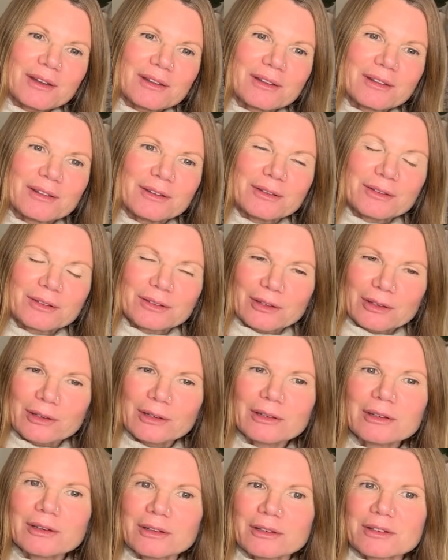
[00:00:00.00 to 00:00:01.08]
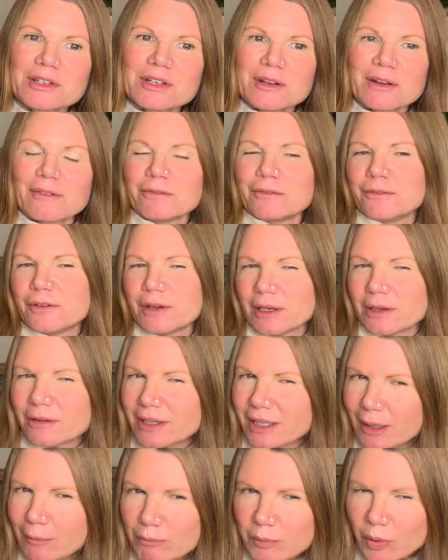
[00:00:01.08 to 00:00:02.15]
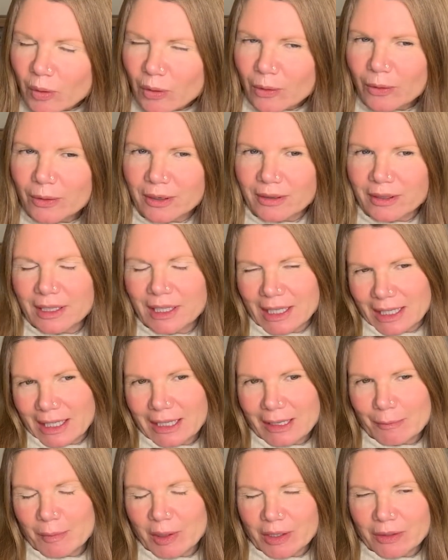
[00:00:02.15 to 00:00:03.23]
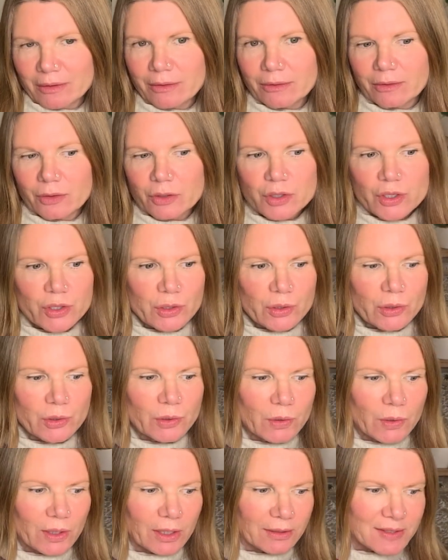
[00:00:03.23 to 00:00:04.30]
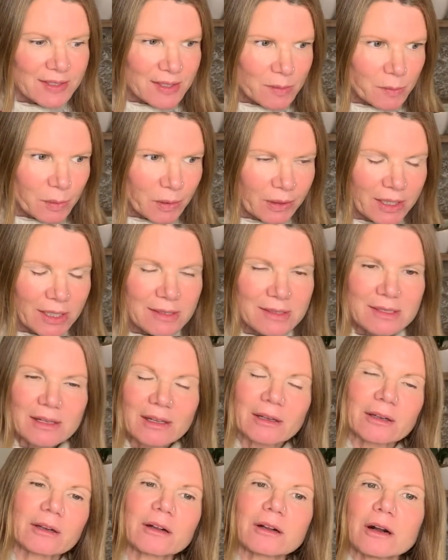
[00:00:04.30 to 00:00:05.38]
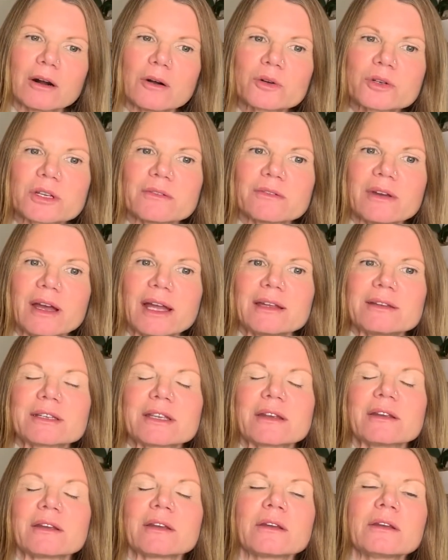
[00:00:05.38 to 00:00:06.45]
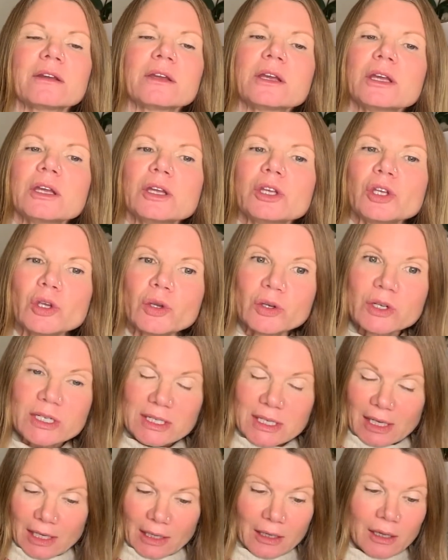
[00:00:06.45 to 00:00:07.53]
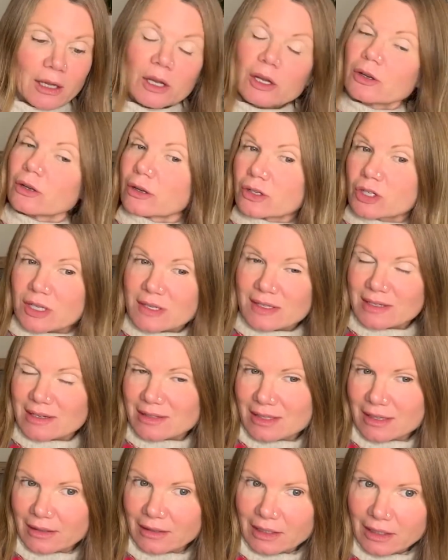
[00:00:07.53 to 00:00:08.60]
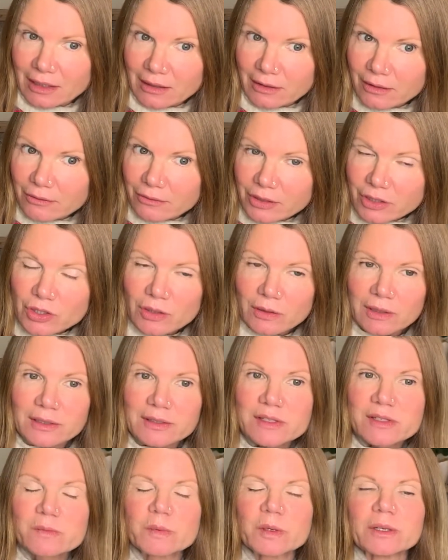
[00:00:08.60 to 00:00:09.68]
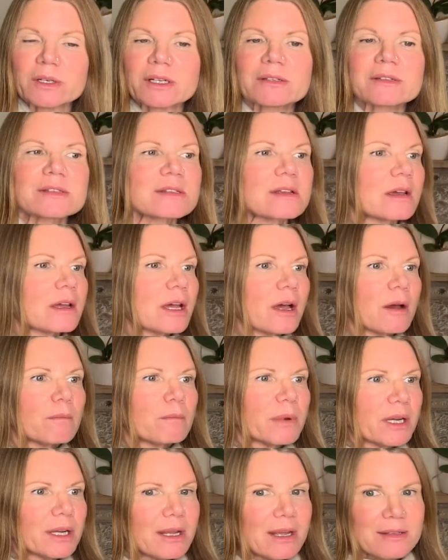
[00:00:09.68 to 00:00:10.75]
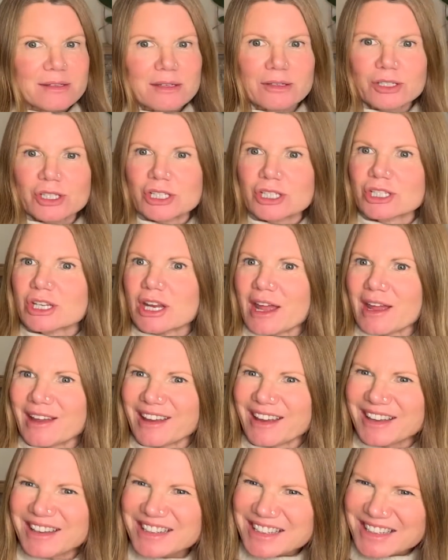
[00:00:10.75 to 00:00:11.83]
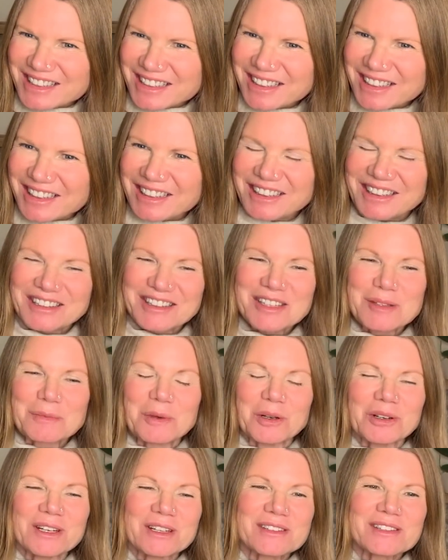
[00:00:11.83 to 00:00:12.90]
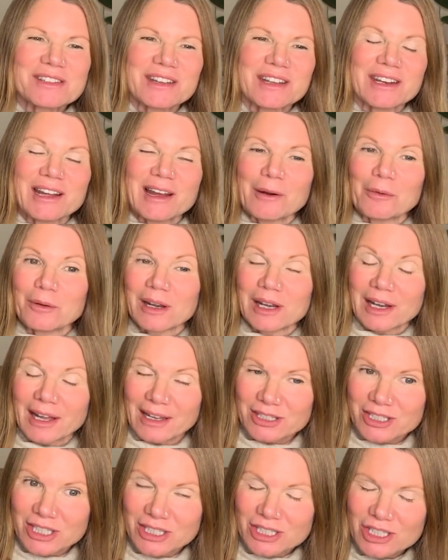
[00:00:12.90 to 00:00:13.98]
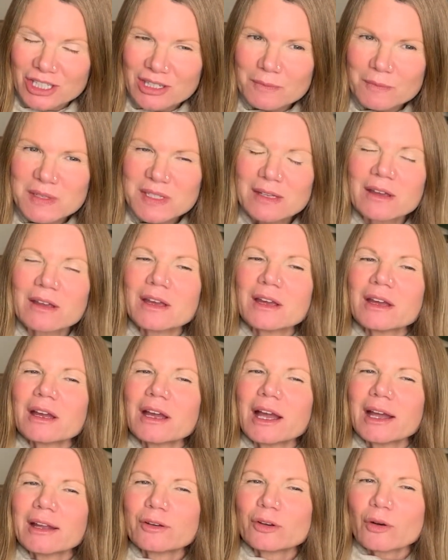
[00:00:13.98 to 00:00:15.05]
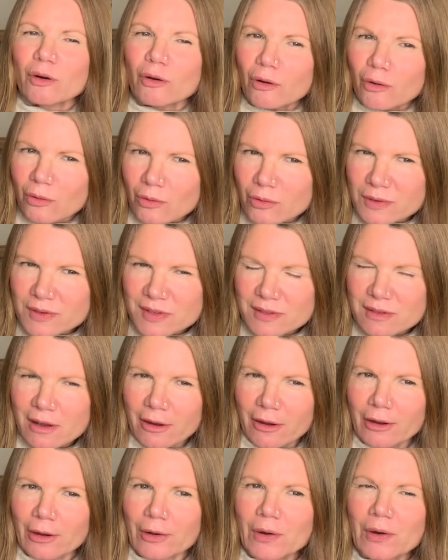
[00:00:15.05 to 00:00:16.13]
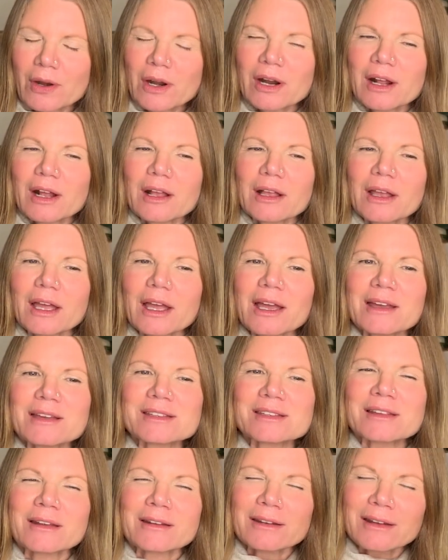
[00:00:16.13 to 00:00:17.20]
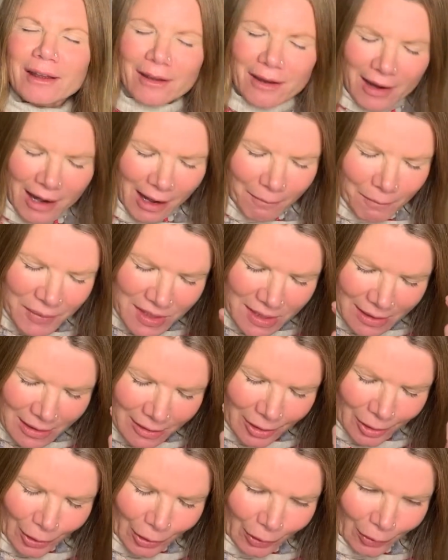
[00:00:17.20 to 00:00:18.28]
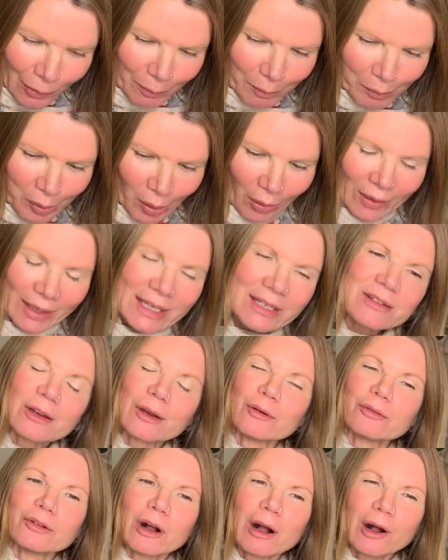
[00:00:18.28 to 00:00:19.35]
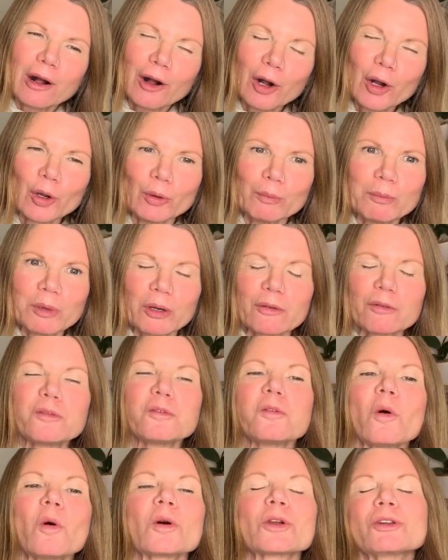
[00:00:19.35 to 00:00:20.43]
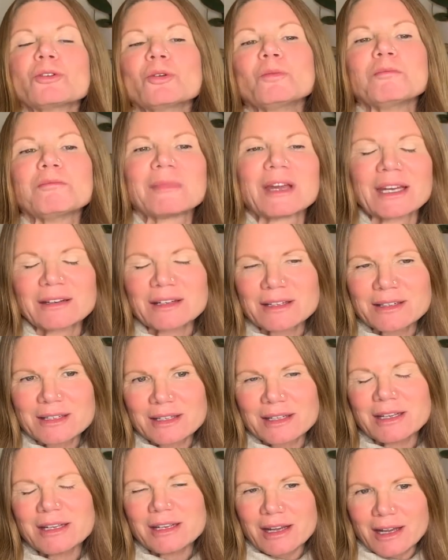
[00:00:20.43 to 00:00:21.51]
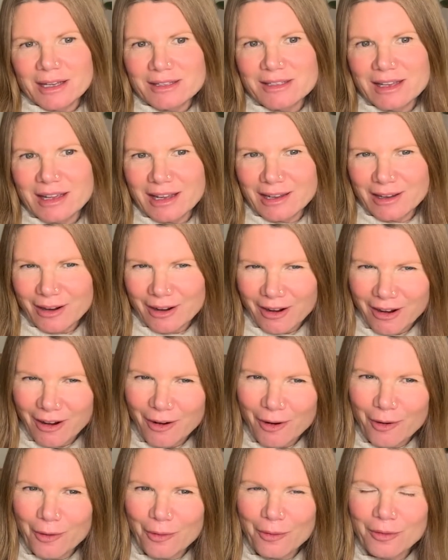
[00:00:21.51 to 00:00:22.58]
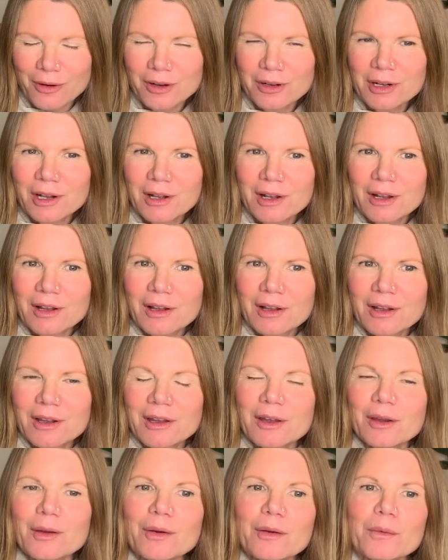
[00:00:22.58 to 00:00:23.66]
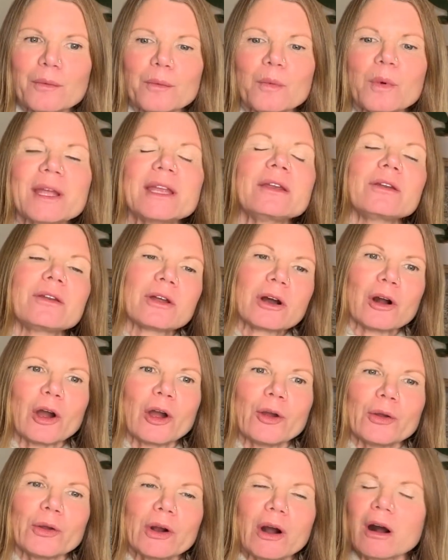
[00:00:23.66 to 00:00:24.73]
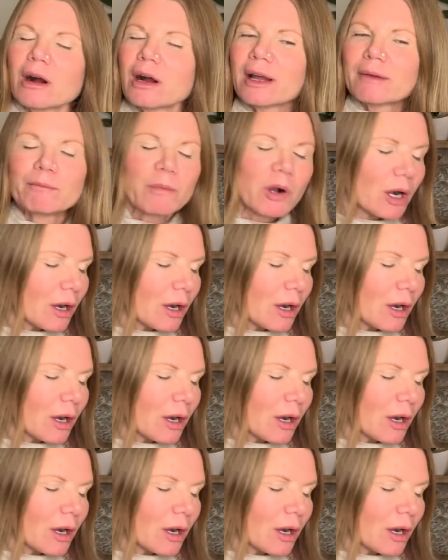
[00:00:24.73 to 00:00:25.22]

the third very important element to experiencing and cultivating unity, not just as an individual experience, but as a shared experience in our relationships, and also as an absolute point of hope for humanity as a whole. We know, I'm